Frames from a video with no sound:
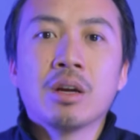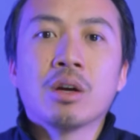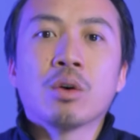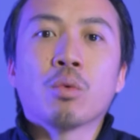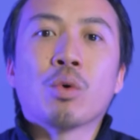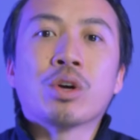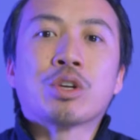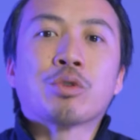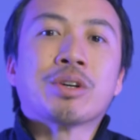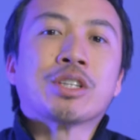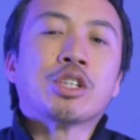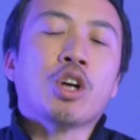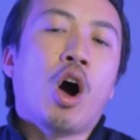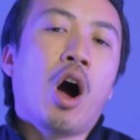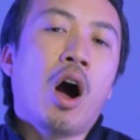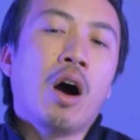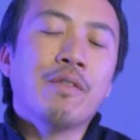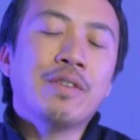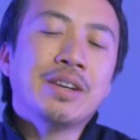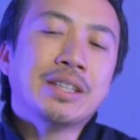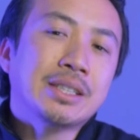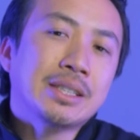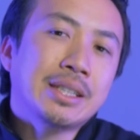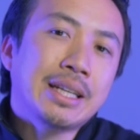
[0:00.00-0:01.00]
which was
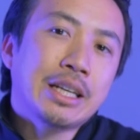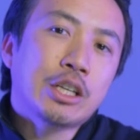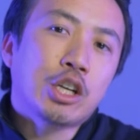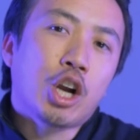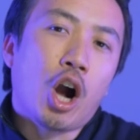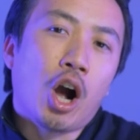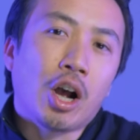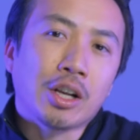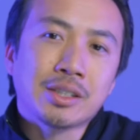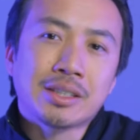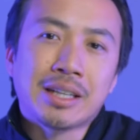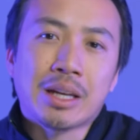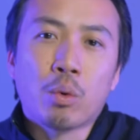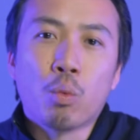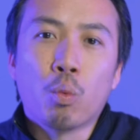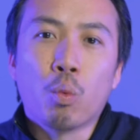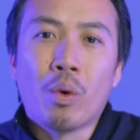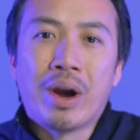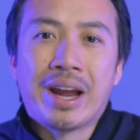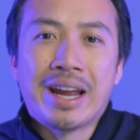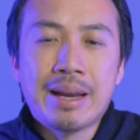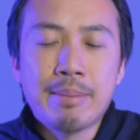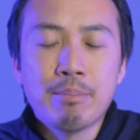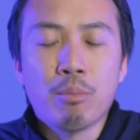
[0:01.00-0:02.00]
obviously costing
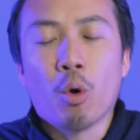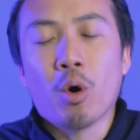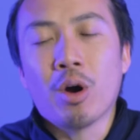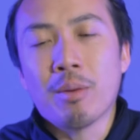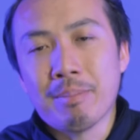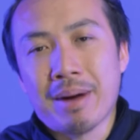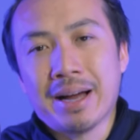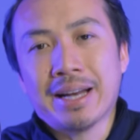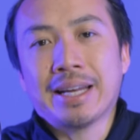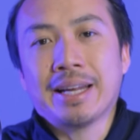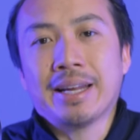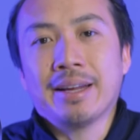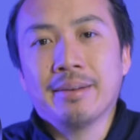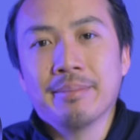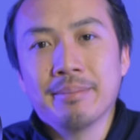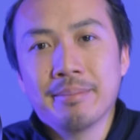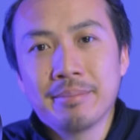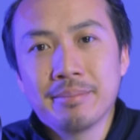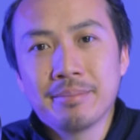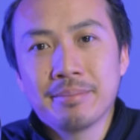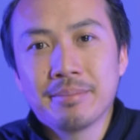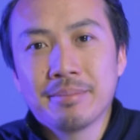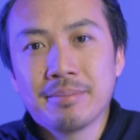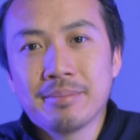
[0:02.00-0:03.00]
way more money.
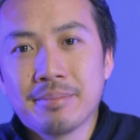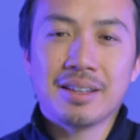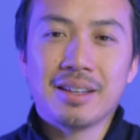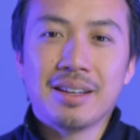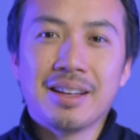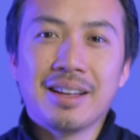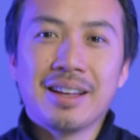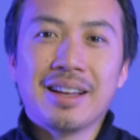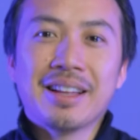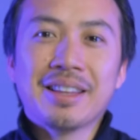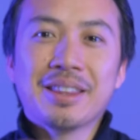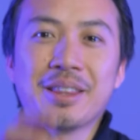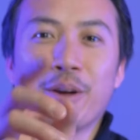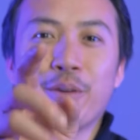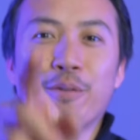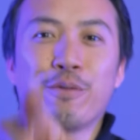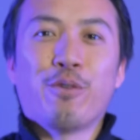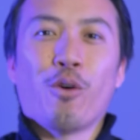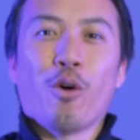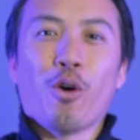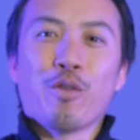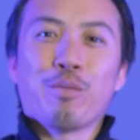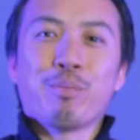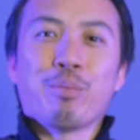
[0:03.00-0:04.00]
The
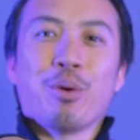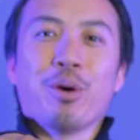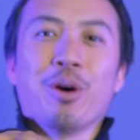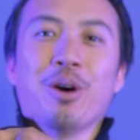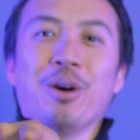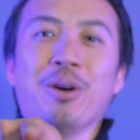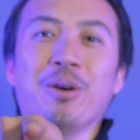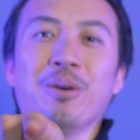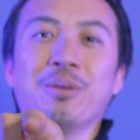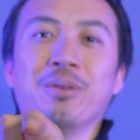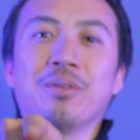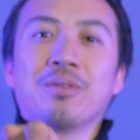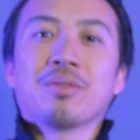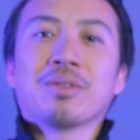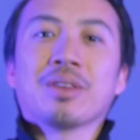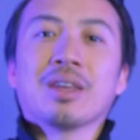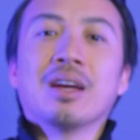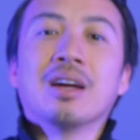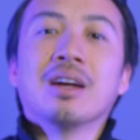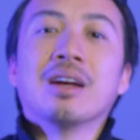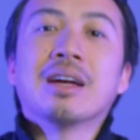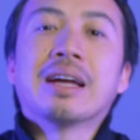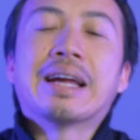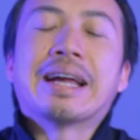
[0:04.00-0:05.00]
fourth pro
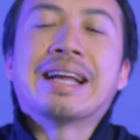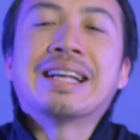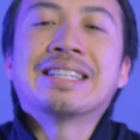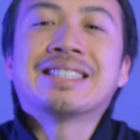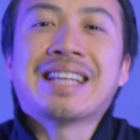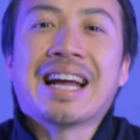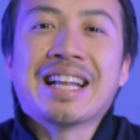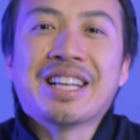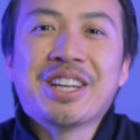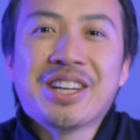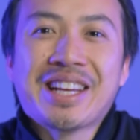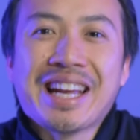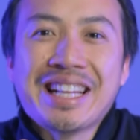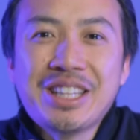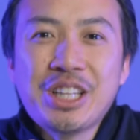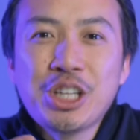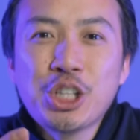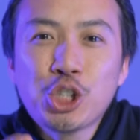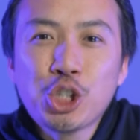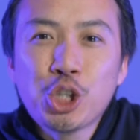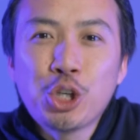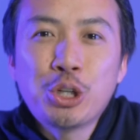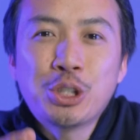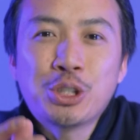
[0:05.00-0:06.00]
is that you get to
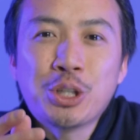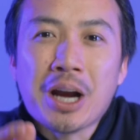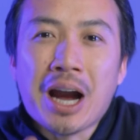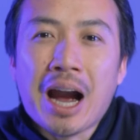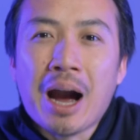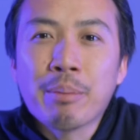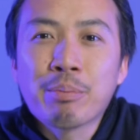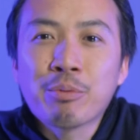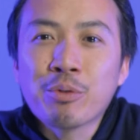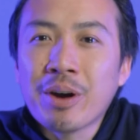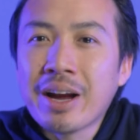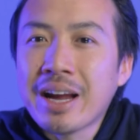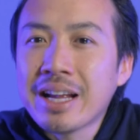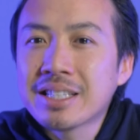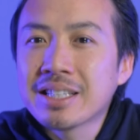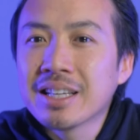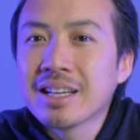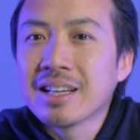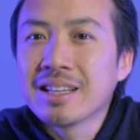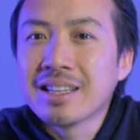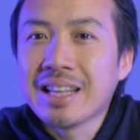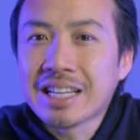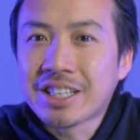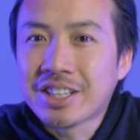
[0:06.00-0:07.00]
choose your upgrades,
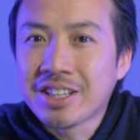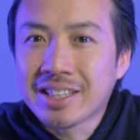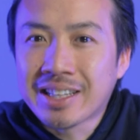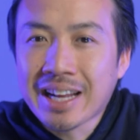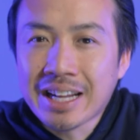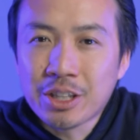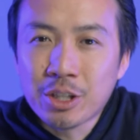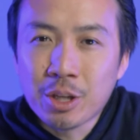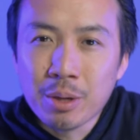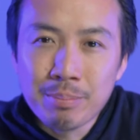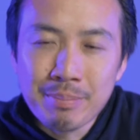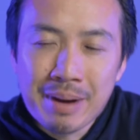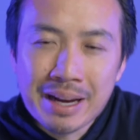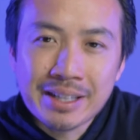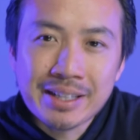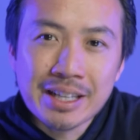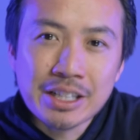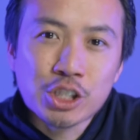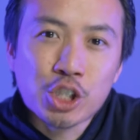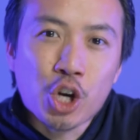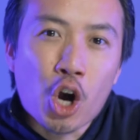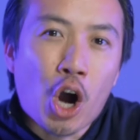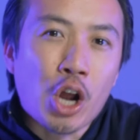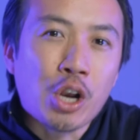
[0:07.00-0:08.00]
like you get to make
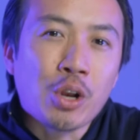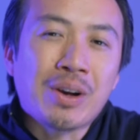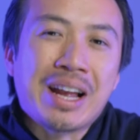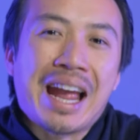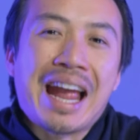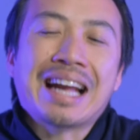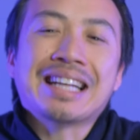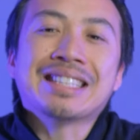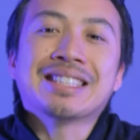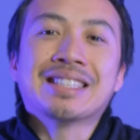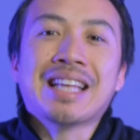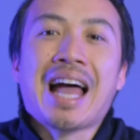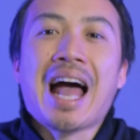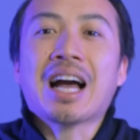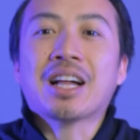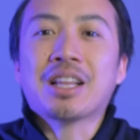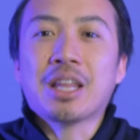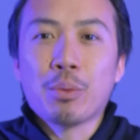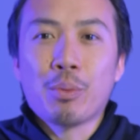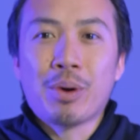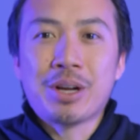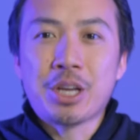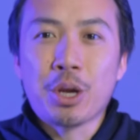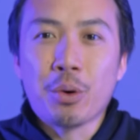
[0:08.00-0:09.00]
this condo
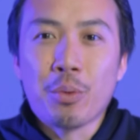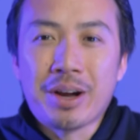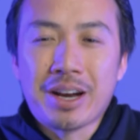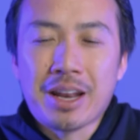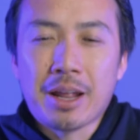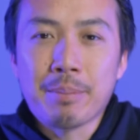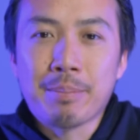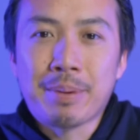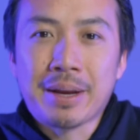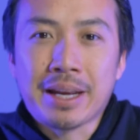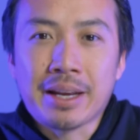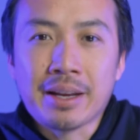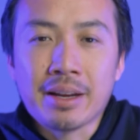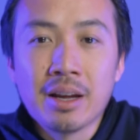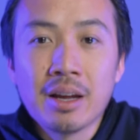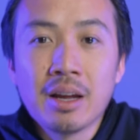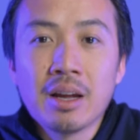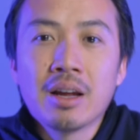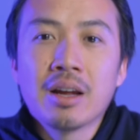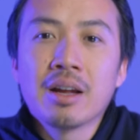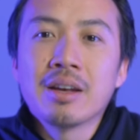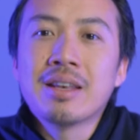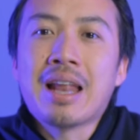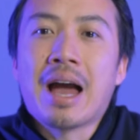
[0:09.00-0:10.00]
exactly what you want to be.
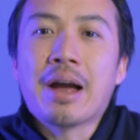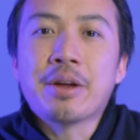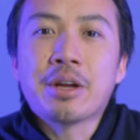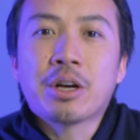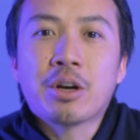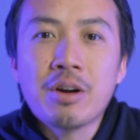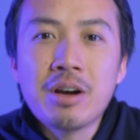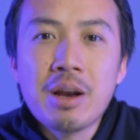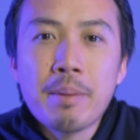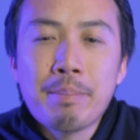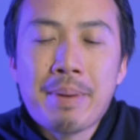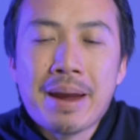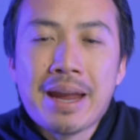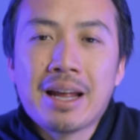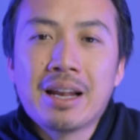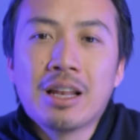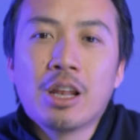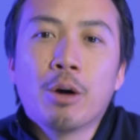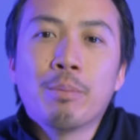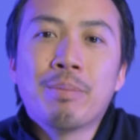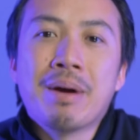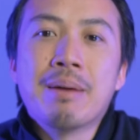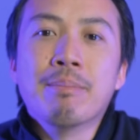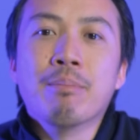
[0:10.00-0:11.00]
Now you're going to pay a
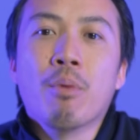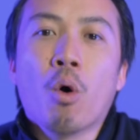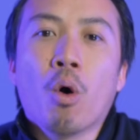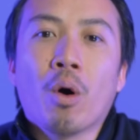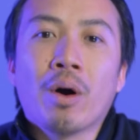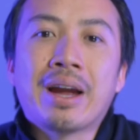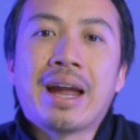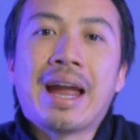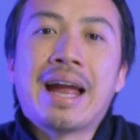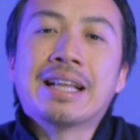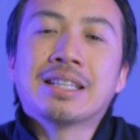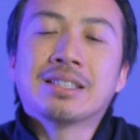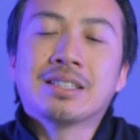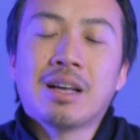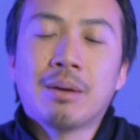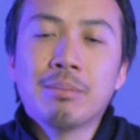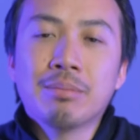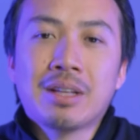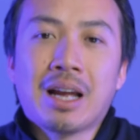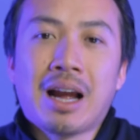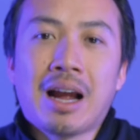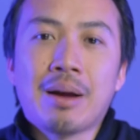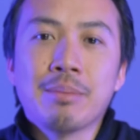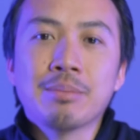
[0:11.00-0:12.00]
little bit more, and
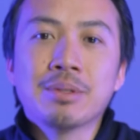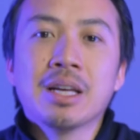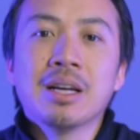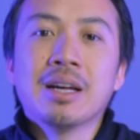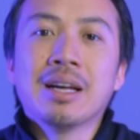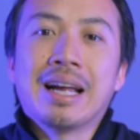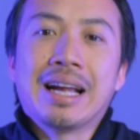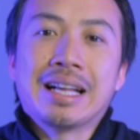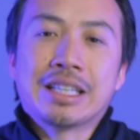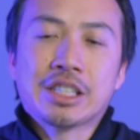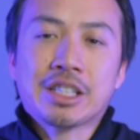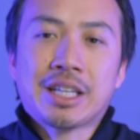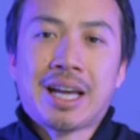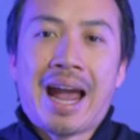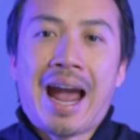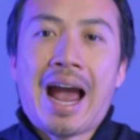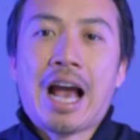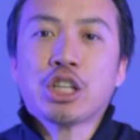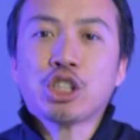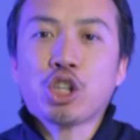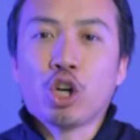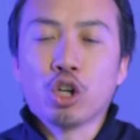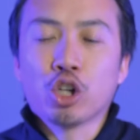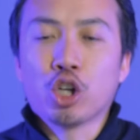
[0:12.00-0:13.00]
sometimes it's
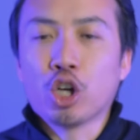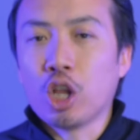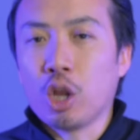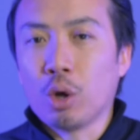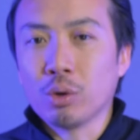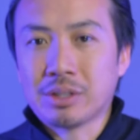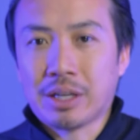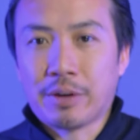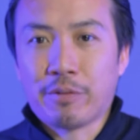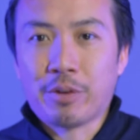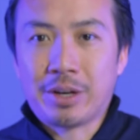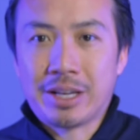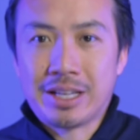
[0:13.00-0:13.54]
cash on closing for